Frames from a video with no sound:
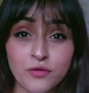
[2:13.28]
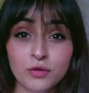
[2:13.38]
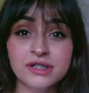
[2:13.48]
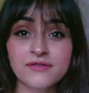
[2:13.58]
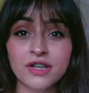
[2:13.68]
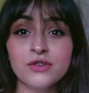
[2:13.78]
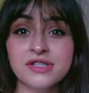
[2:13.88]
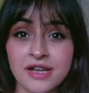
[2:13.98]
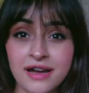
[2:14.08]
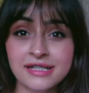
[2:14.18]
Before this video
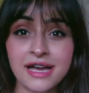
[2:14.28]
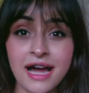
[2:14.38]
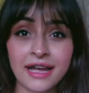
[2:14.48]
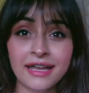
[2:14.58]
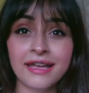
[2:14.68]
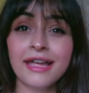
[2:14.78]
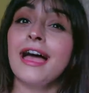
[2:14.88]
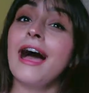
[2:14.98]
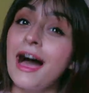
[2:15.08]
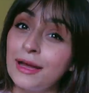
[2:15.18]
starts, I
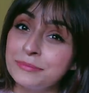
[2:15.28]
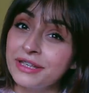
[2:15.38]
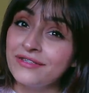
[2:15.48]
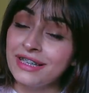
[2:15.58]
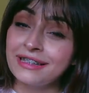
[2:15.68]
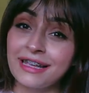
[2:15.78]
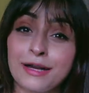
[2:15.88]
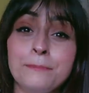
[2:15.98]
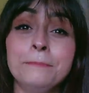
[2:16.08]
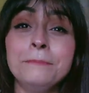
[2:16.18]
am giving
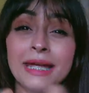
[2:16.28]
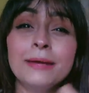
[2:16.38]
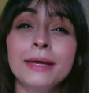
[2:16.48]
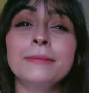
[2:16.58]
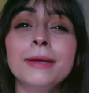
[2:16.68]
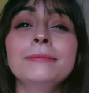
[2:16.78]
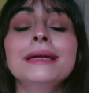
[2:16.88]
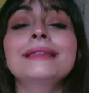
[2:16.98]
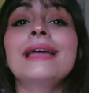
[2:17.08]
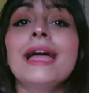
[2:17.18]
like a big, big, big,
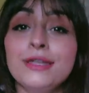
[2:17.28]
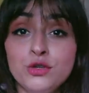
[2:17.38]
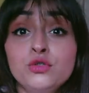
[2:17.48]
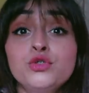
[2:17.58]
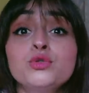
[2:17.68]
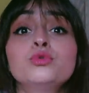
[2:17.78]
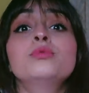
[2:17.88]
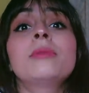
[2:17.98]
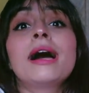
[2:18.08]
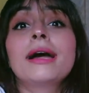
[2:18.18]
big thank you
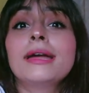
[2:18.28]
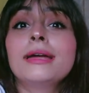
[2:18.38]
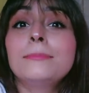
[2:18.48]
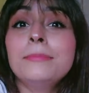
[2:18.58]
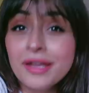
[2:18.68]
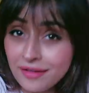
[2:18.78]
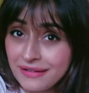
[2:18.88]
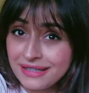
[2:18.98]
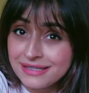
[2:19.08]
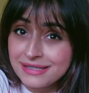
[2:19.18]
to my
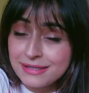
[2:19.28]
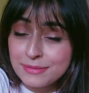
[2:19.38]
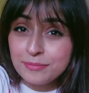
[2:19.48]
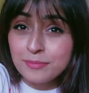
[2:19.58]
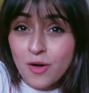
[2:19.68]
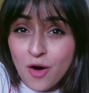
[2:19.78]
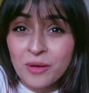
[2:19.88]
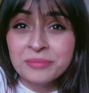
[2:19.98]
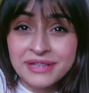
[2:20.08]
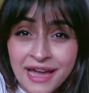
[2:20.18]
parents,
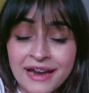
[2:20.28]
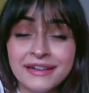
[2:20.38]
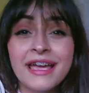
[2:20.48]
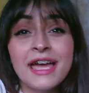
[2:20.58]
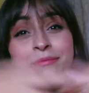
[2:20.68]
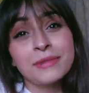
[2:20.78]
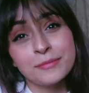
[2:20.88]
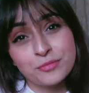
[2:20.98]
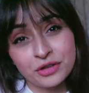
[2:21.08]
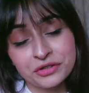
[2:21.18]
mom, dad and
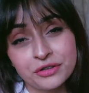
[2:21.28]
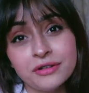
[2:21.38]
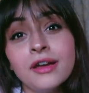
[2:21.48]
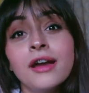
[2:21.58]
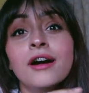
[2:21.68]
my brother